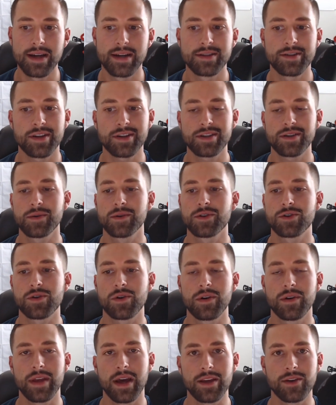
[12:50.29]
just to
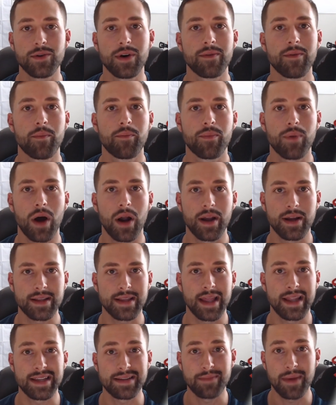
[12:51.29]
ensure that you have a product
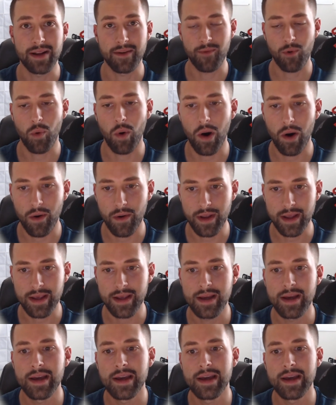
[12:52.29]
that is made of quality.